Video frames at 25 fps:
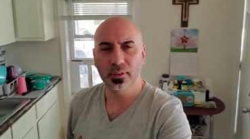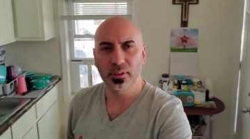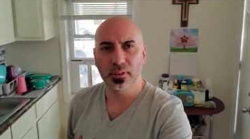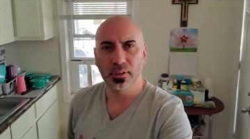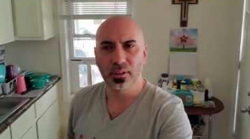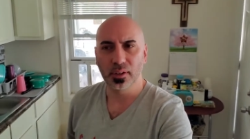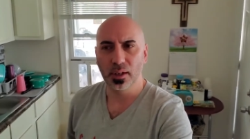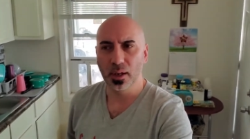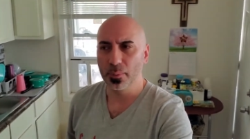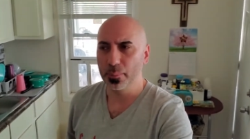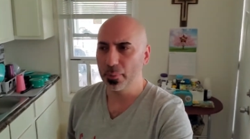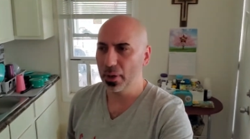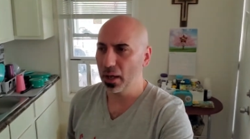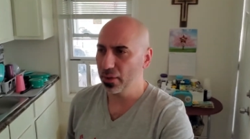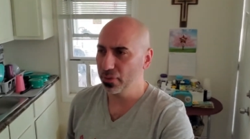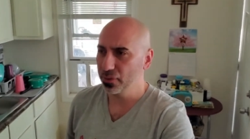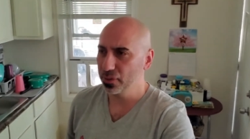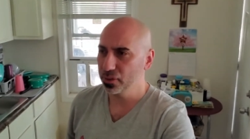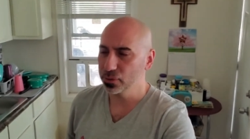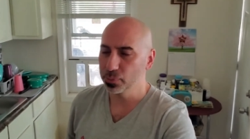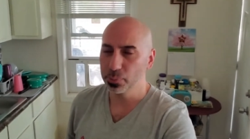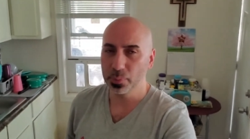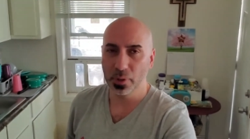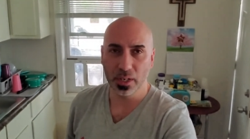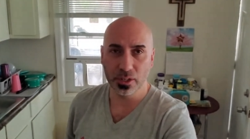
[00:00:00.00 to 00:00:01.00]
um, on
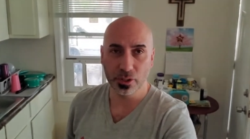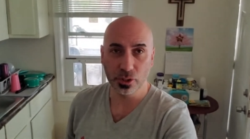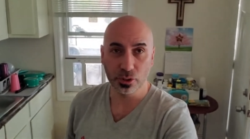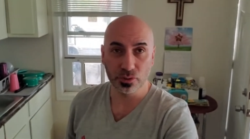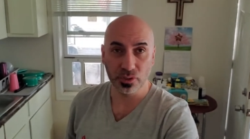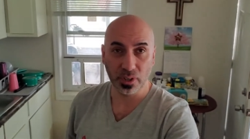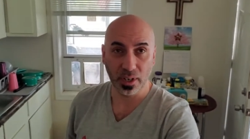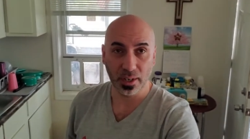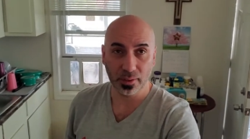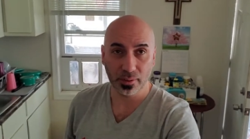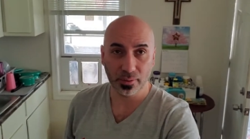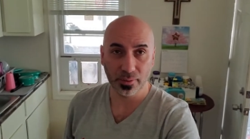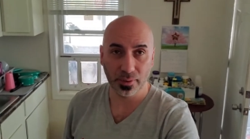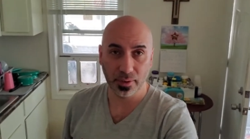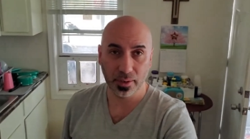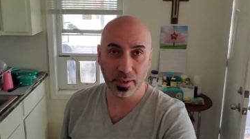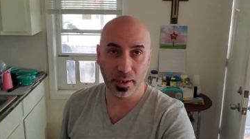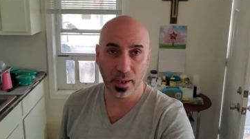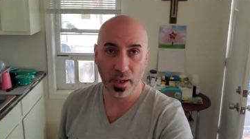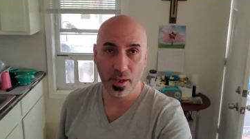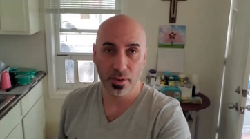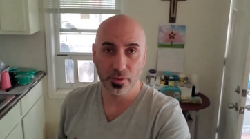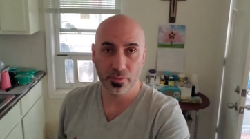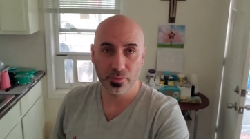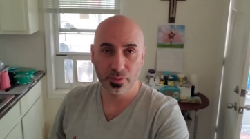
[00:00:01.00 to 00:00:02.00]
this brand new channel that I
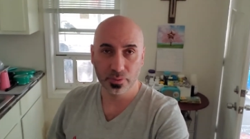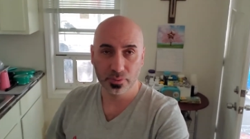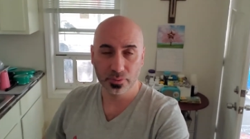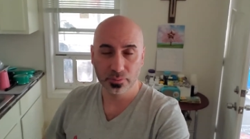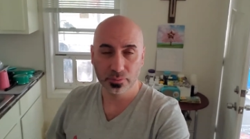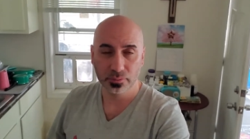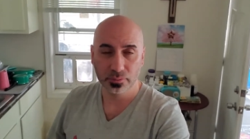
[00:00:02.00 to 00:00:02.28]
have.